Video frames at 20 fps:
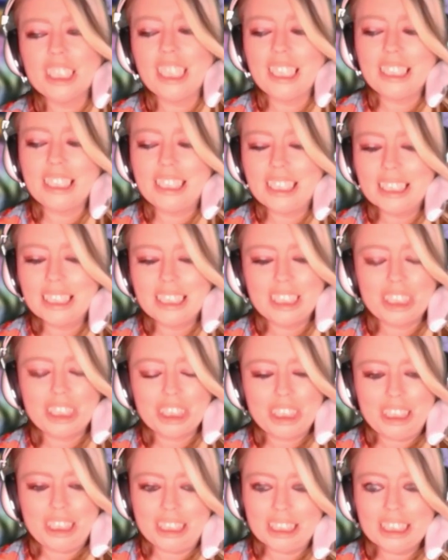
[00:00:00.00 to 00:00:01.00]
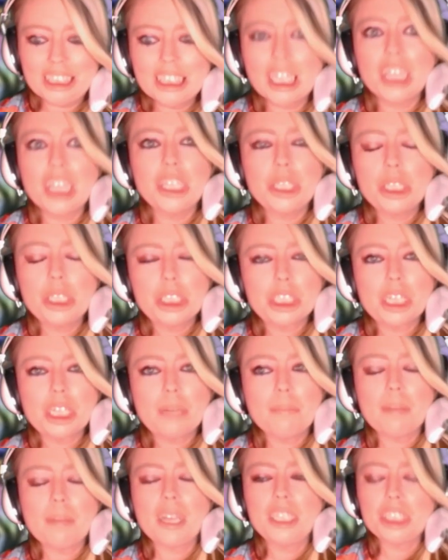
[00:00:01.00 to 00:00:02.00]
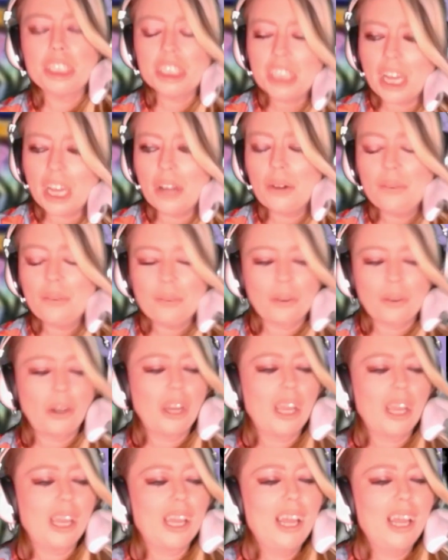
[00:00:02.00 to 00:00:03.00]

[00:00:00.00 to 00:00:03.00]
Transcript: Just disillusionment, just over it.